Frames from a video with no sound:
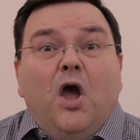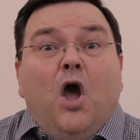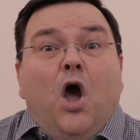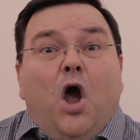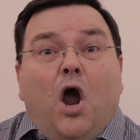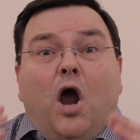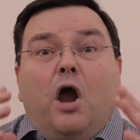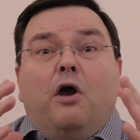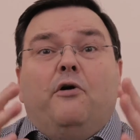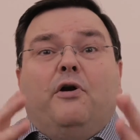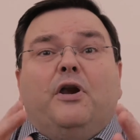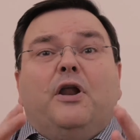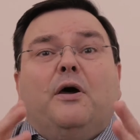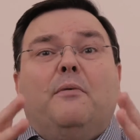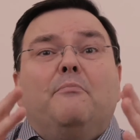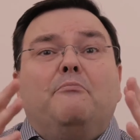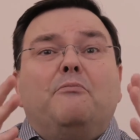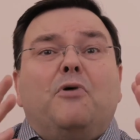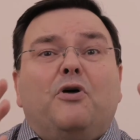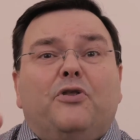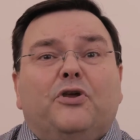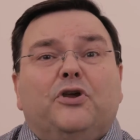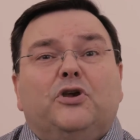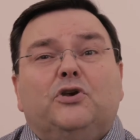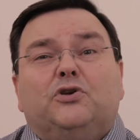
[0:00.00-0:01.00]
Her and her
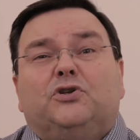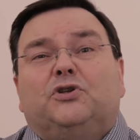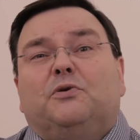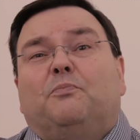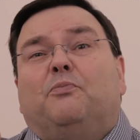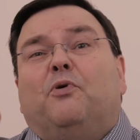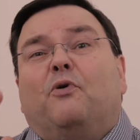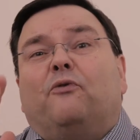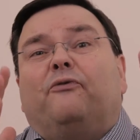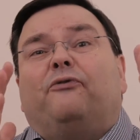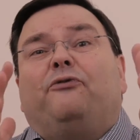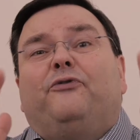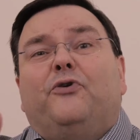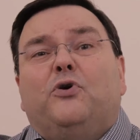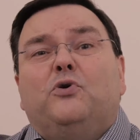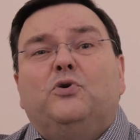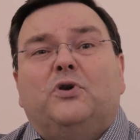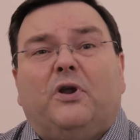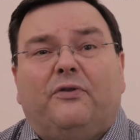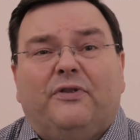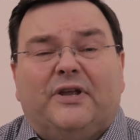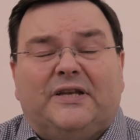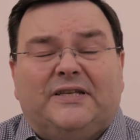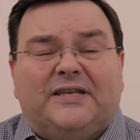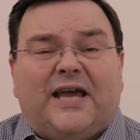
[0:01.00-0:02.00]
mother used to put food
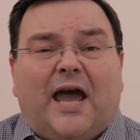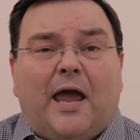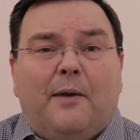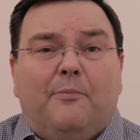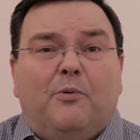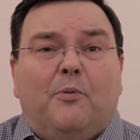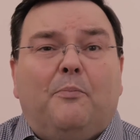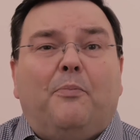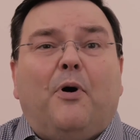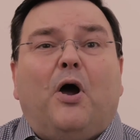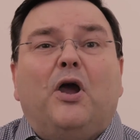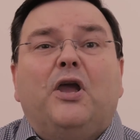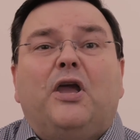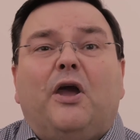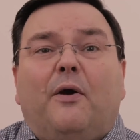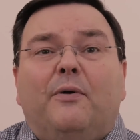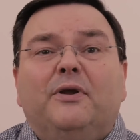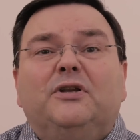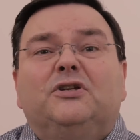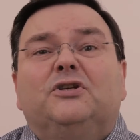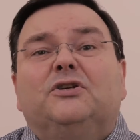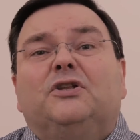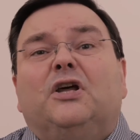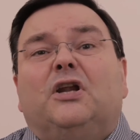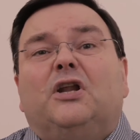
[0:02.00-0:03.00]
on the table by going
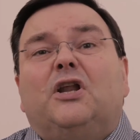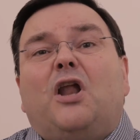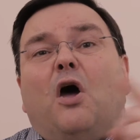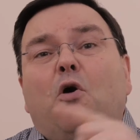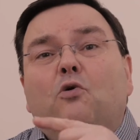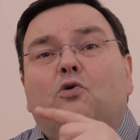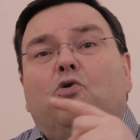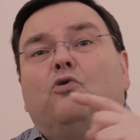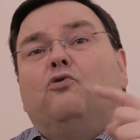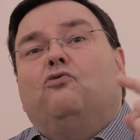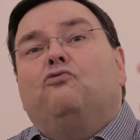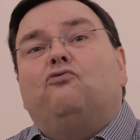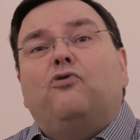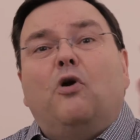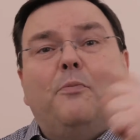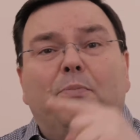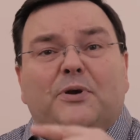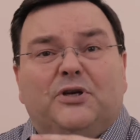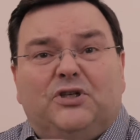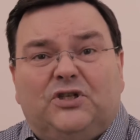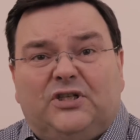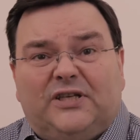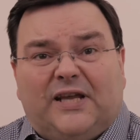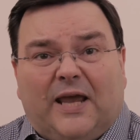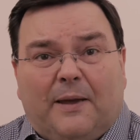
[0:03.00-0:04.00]
to the local
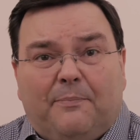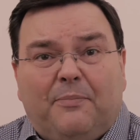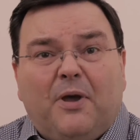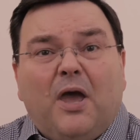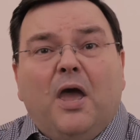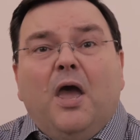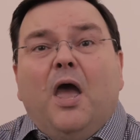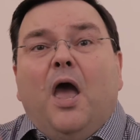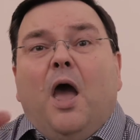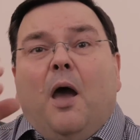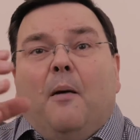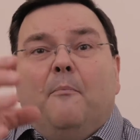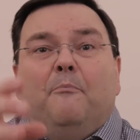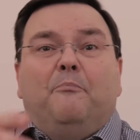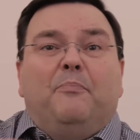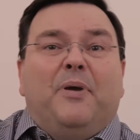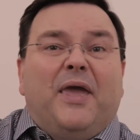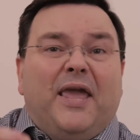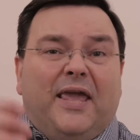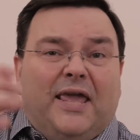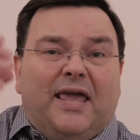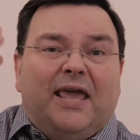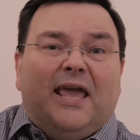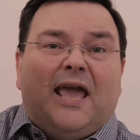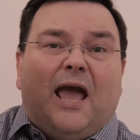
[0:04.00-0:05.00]
rubbish tip and
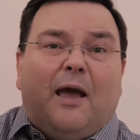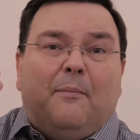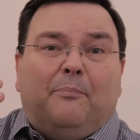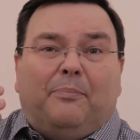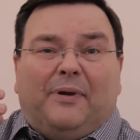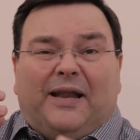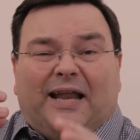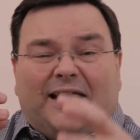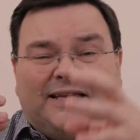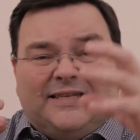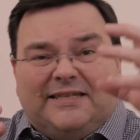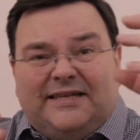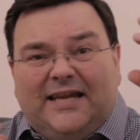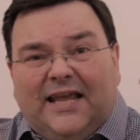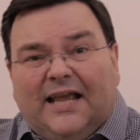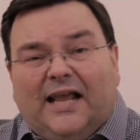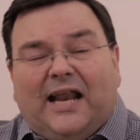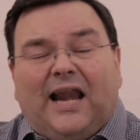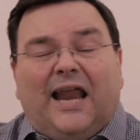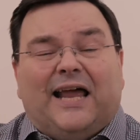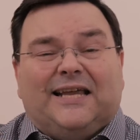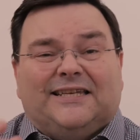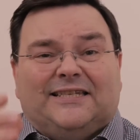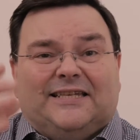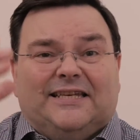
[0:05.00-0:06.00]
picking out plastic,
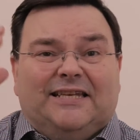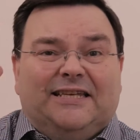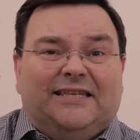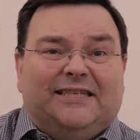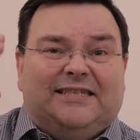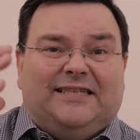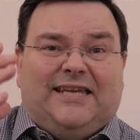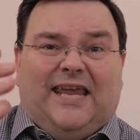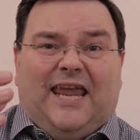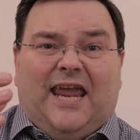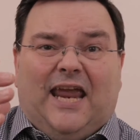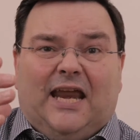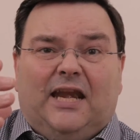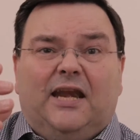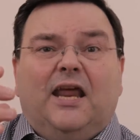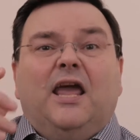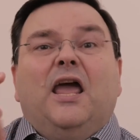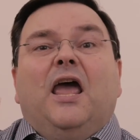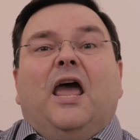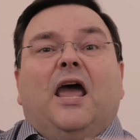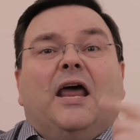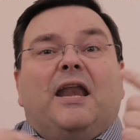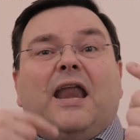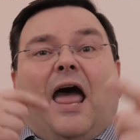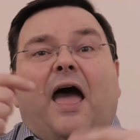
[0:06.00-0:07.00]
glass and tin
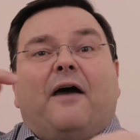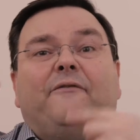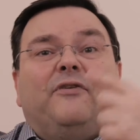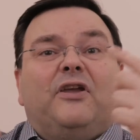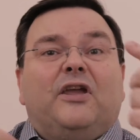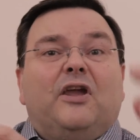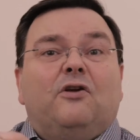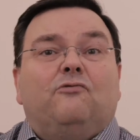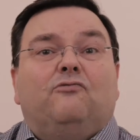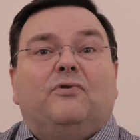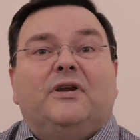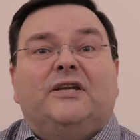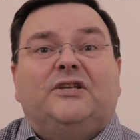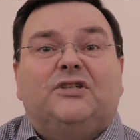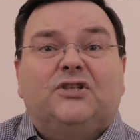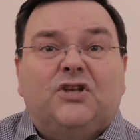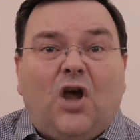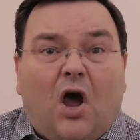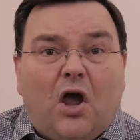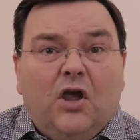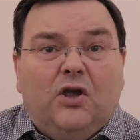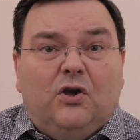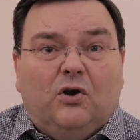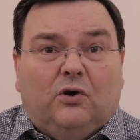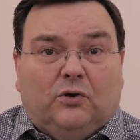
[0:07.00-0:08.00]
and having it
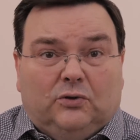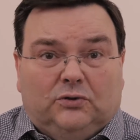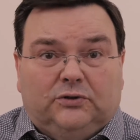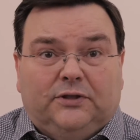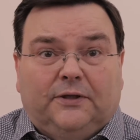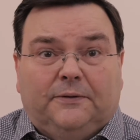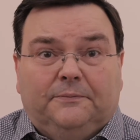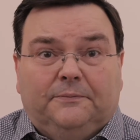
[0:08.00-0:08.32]
recycled.